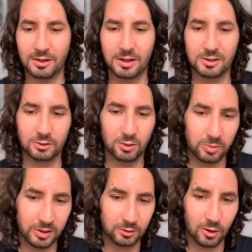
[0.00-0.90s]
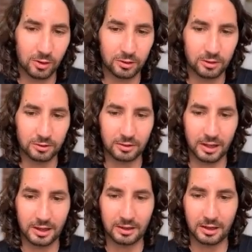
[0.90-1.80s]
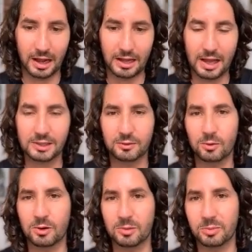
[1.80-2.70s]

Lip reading: It's a little bit longer than I asked for,